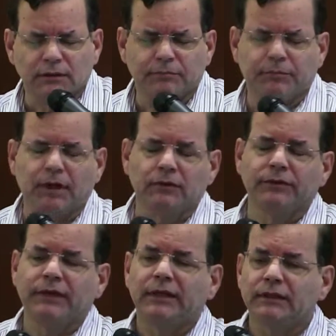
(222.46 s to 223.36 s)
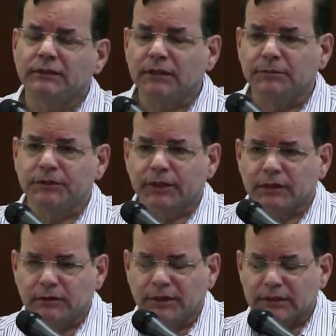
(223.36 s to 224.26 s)
bone that is subject
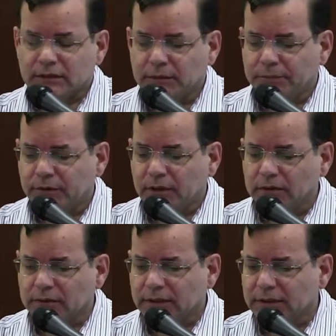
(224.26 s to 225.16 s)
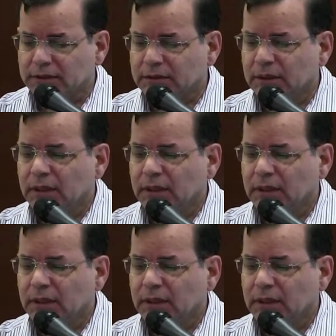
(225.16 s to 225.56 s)
to osteoporosis,